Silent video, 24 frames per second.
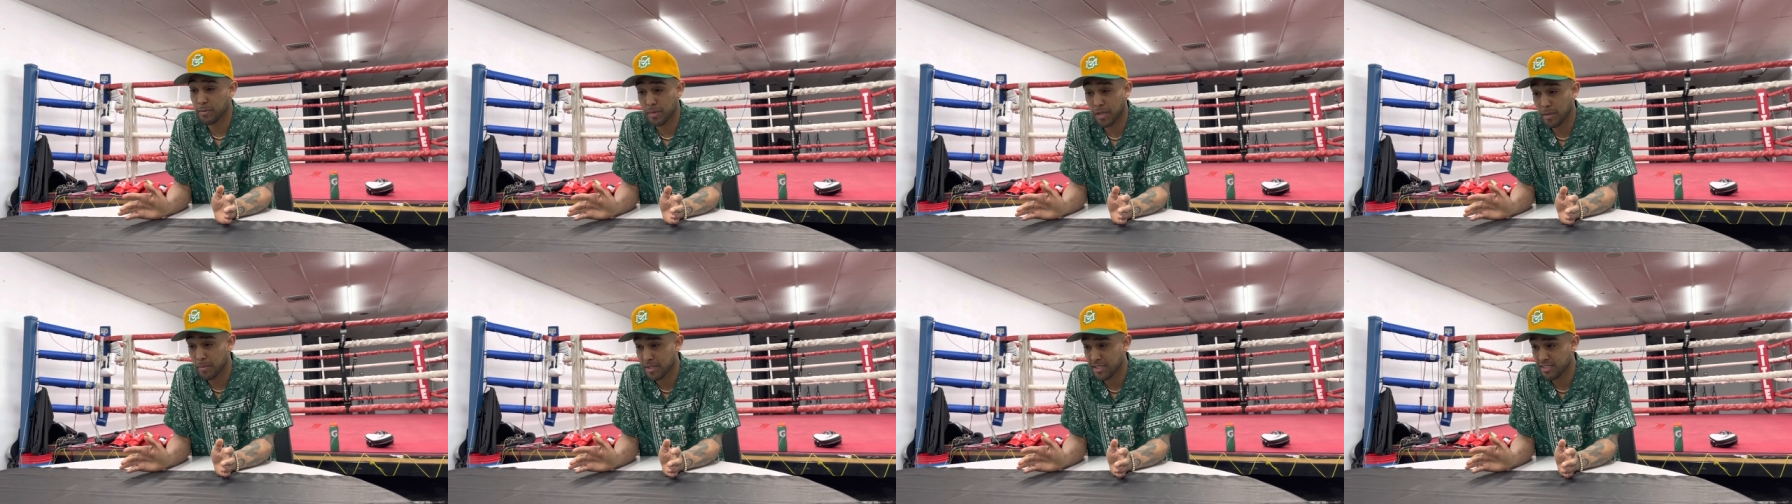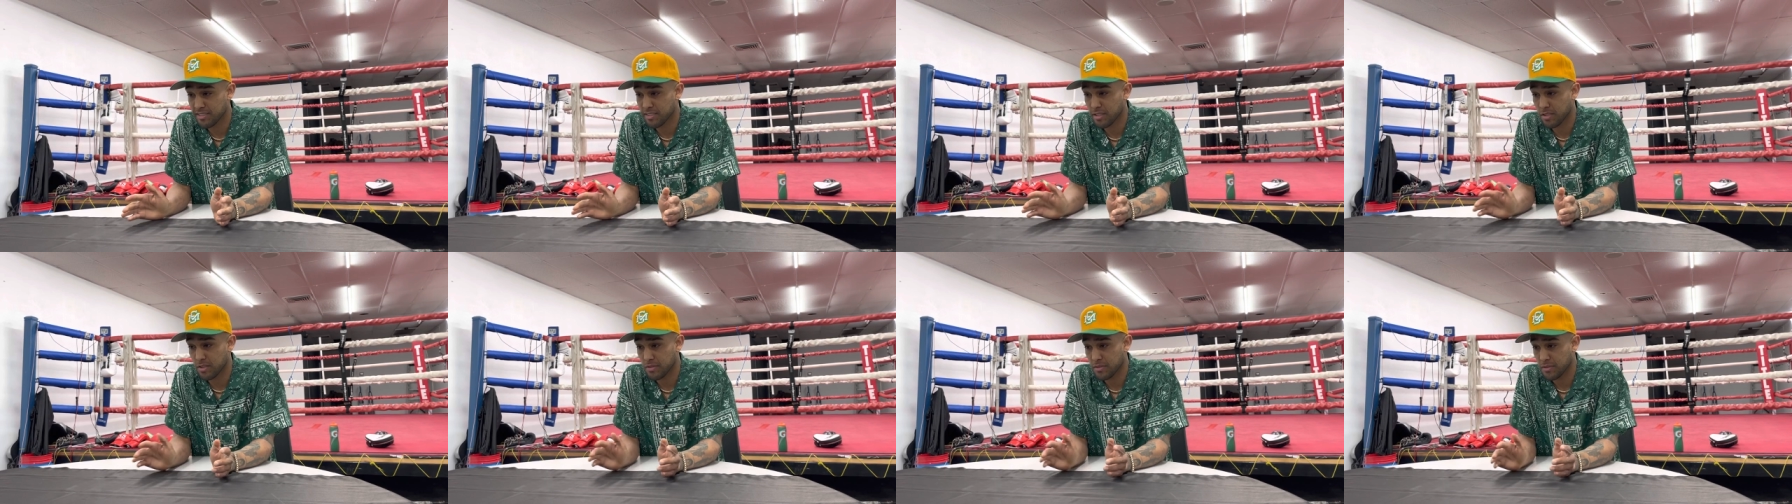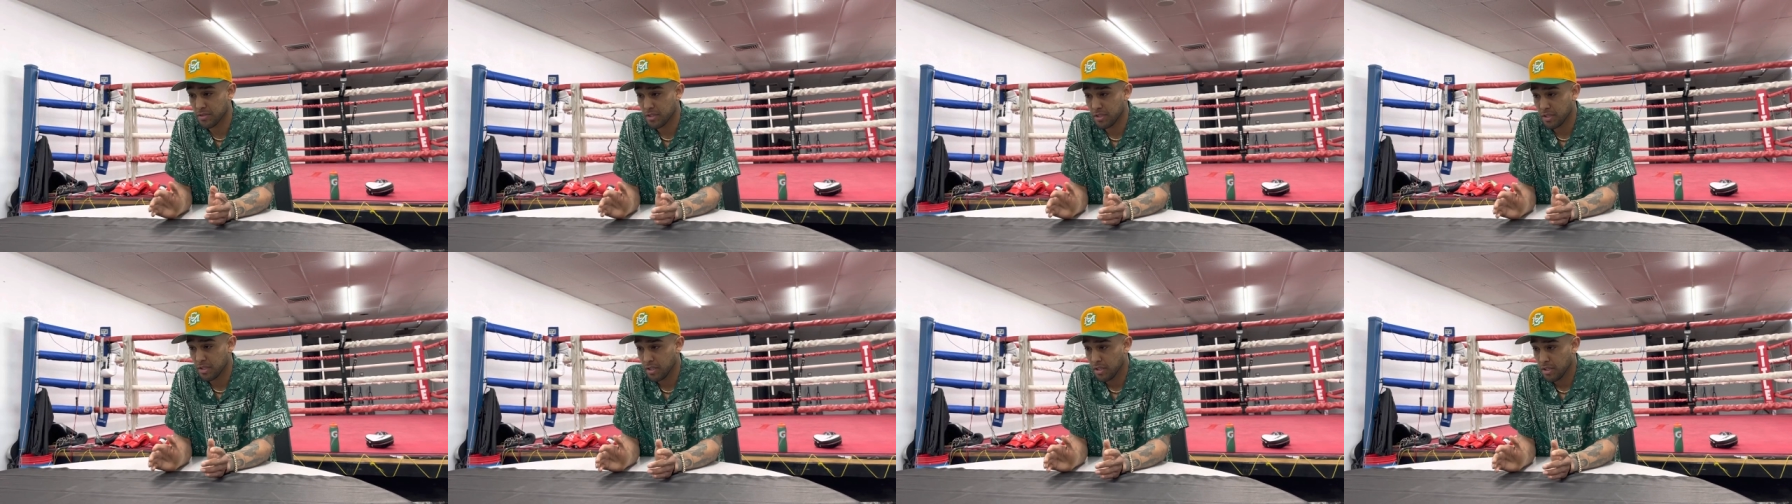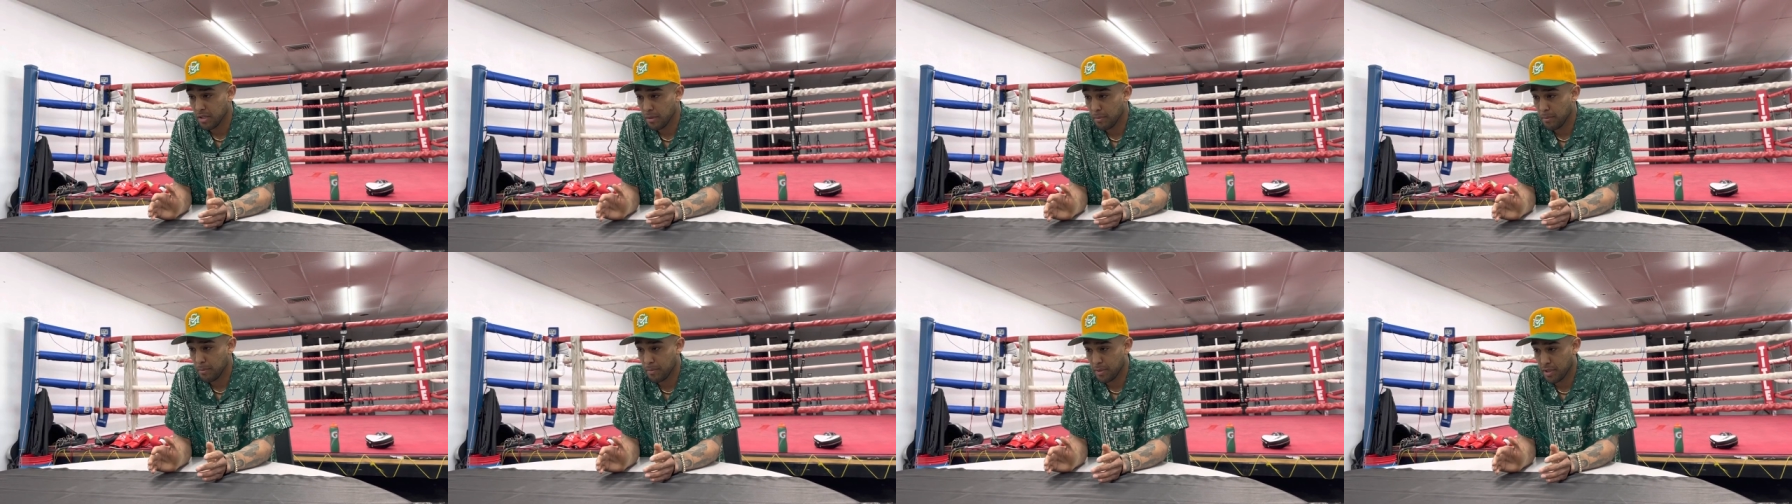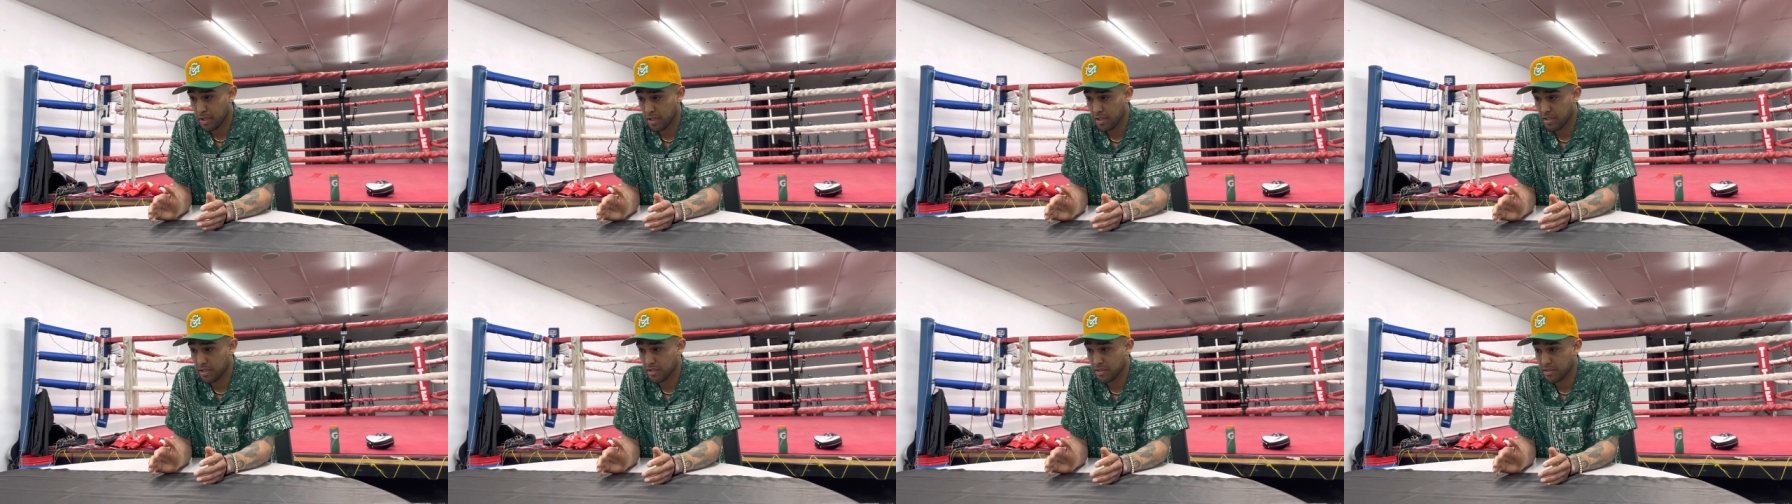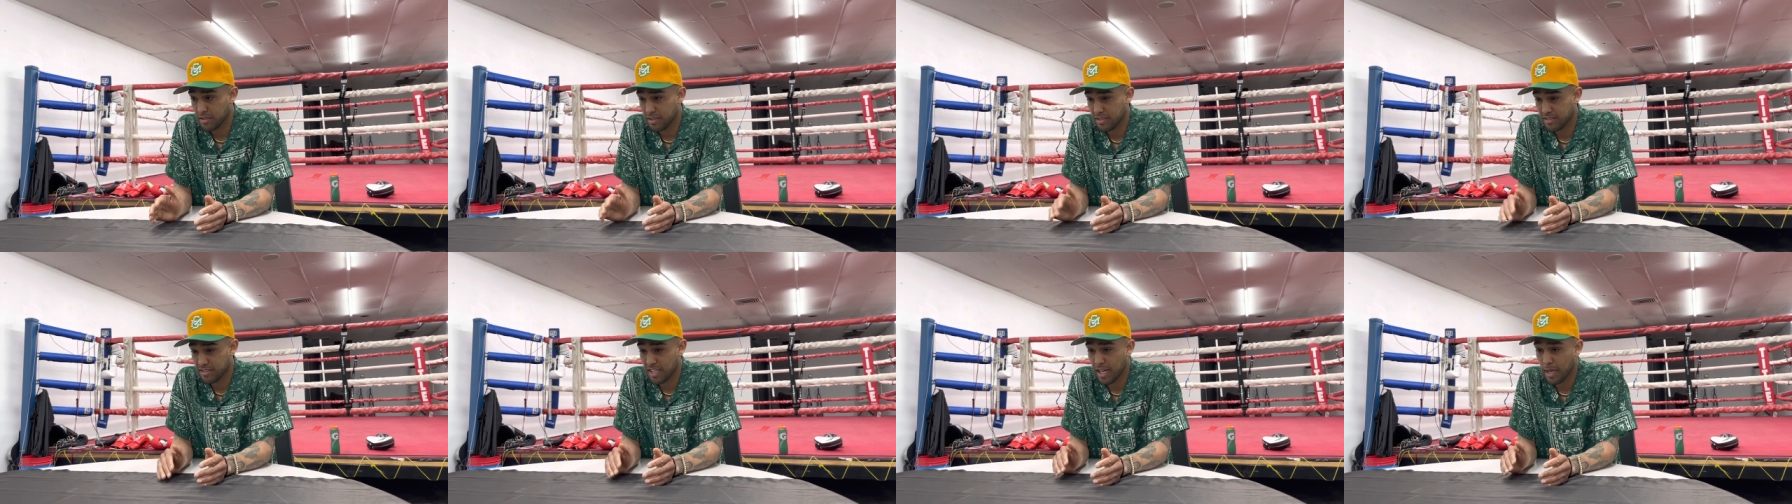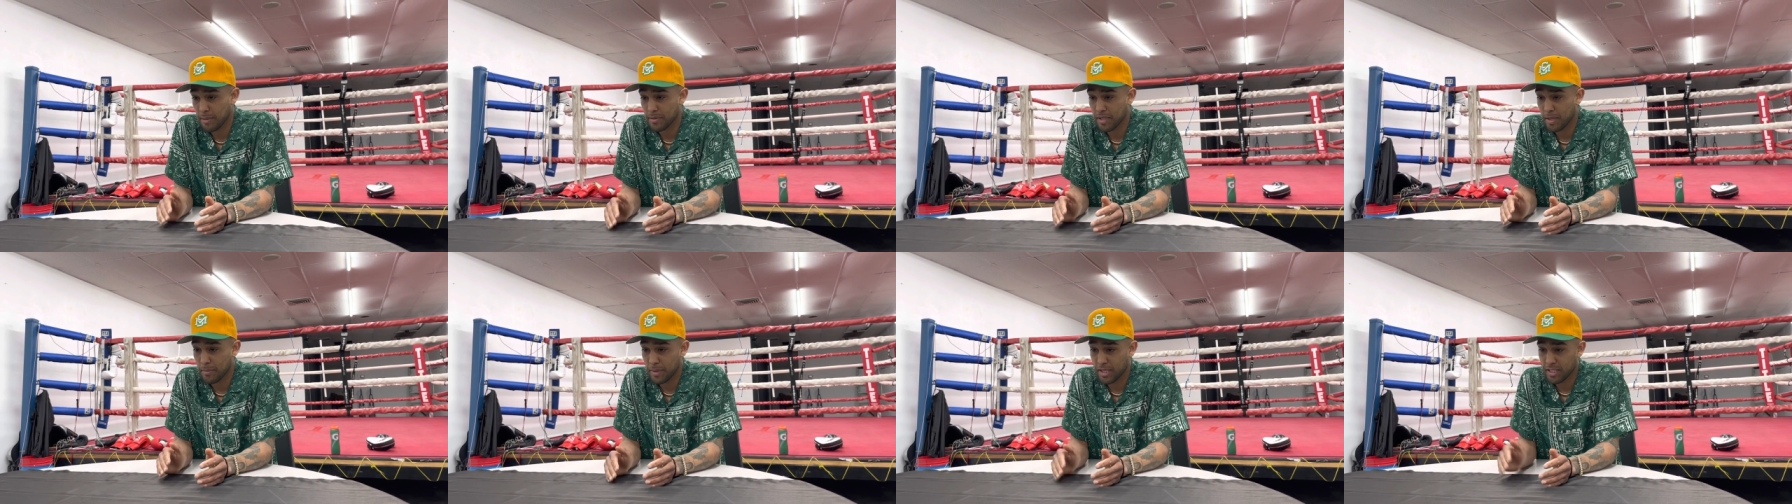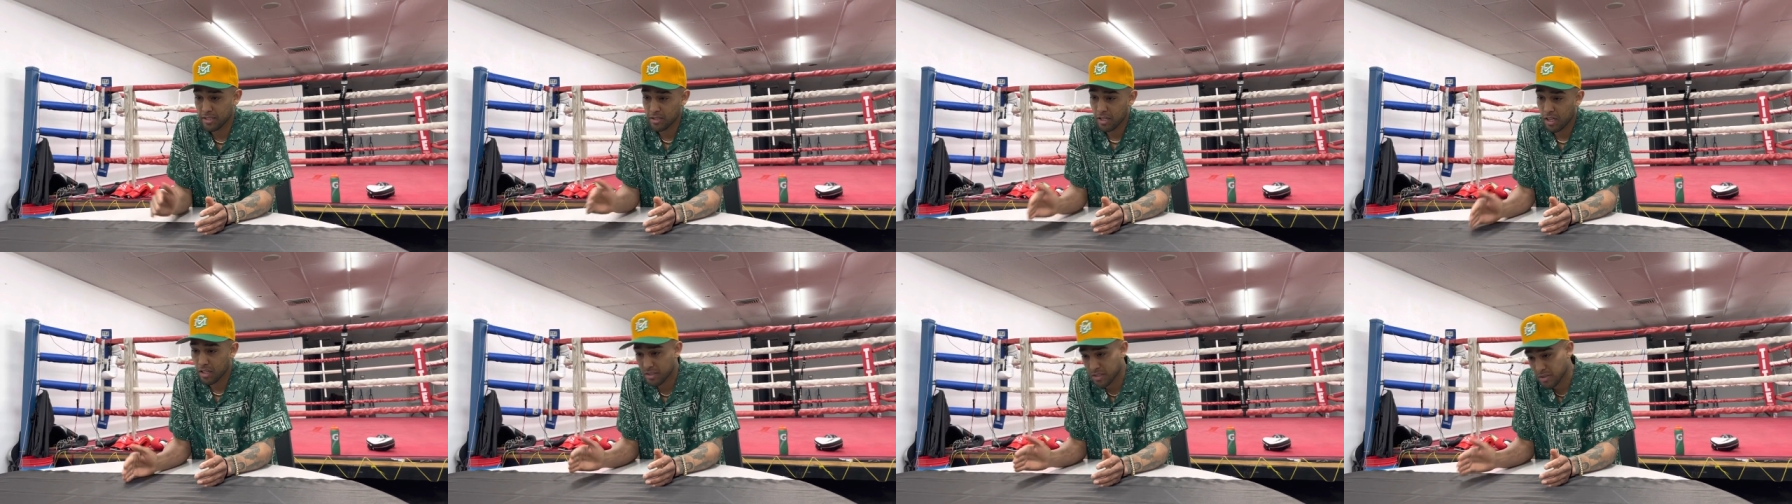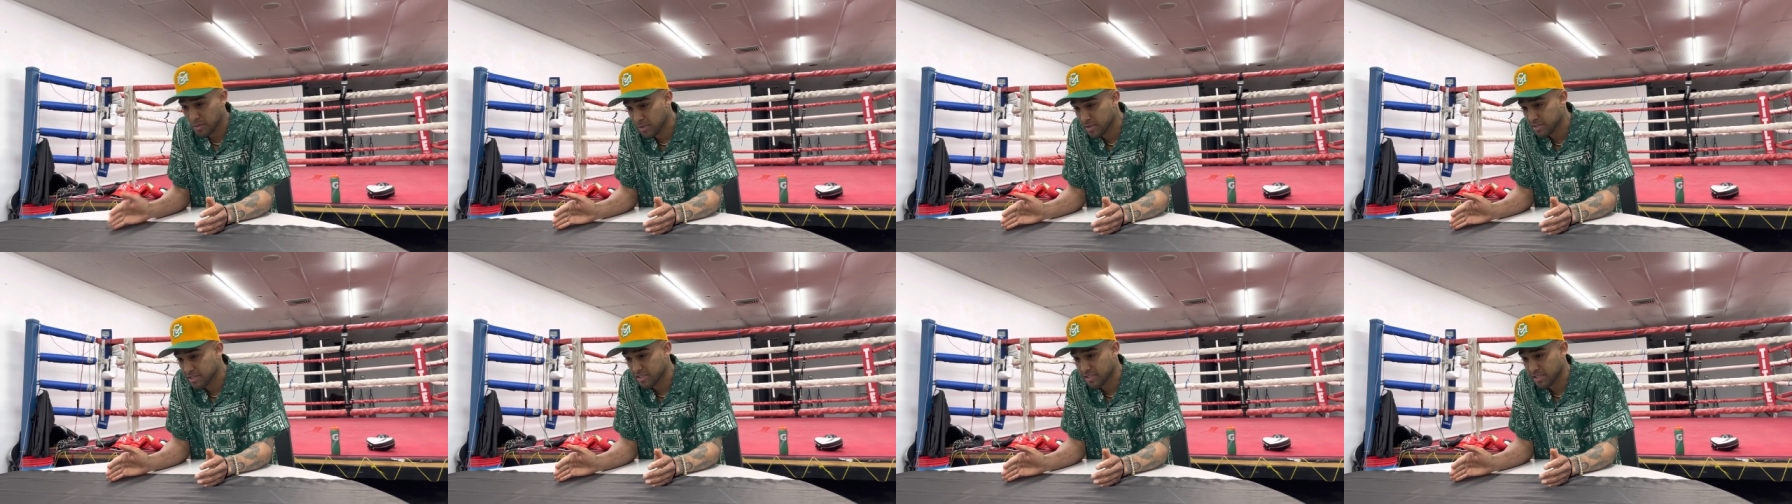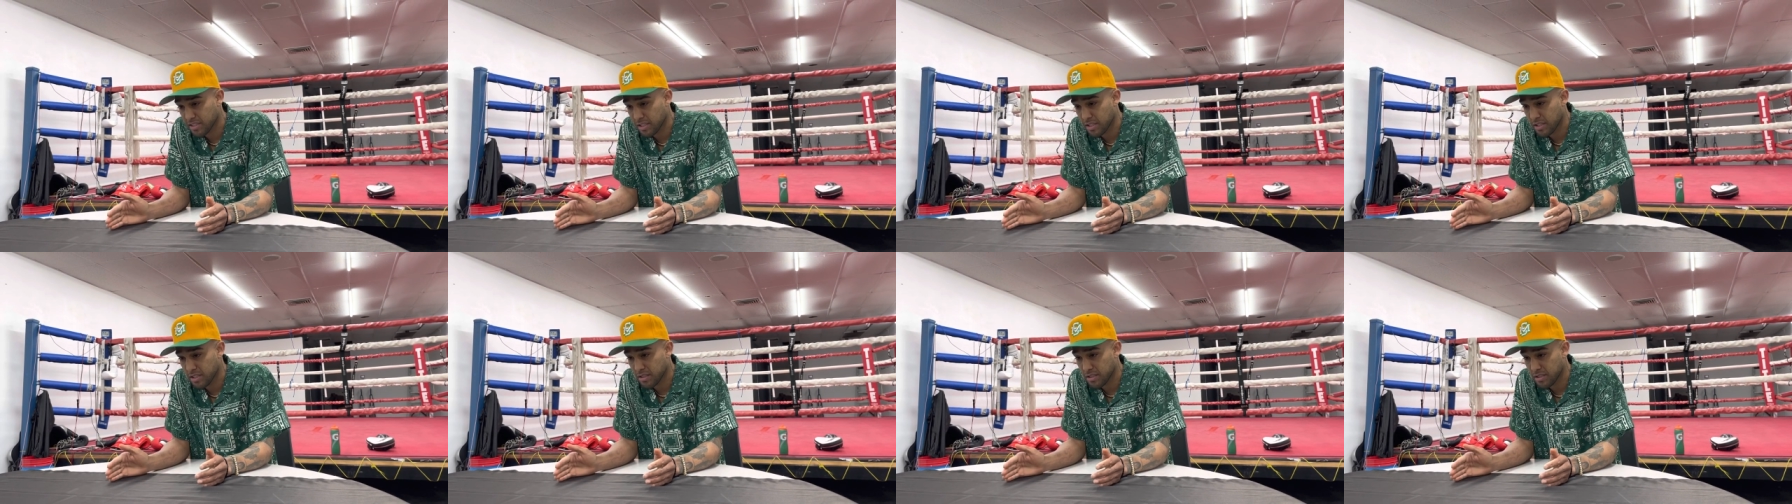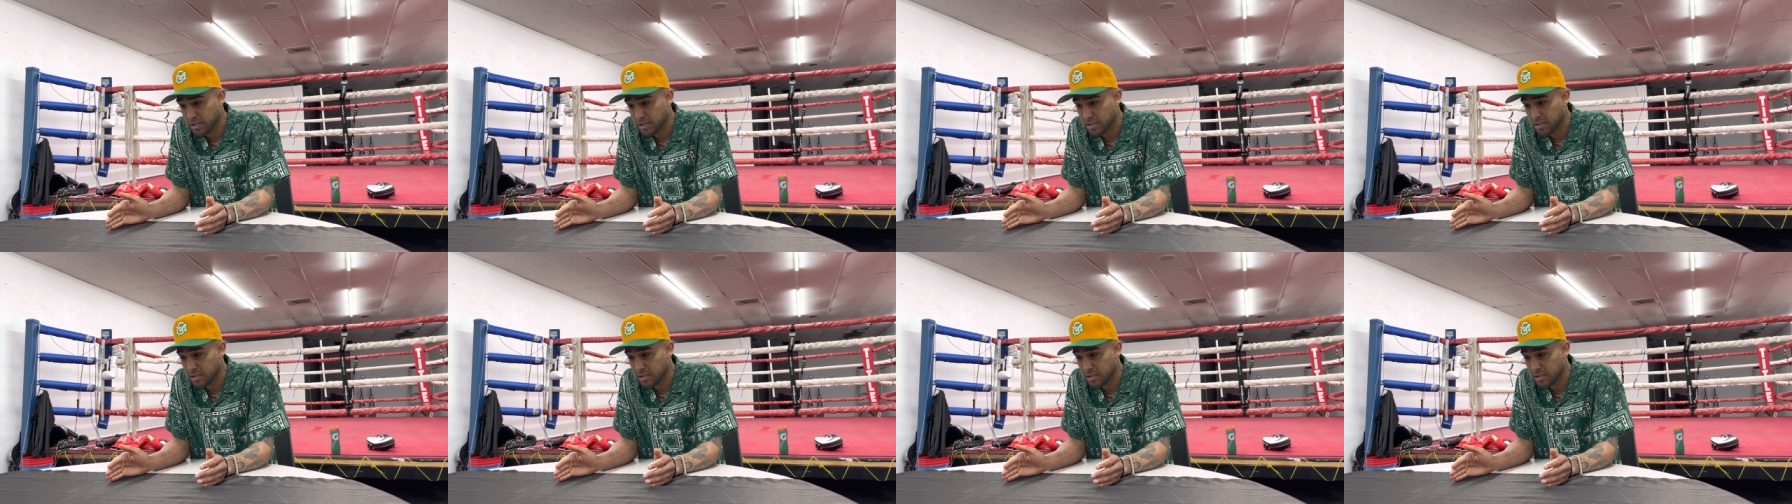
by myself. But the time that my Tata wasn't there,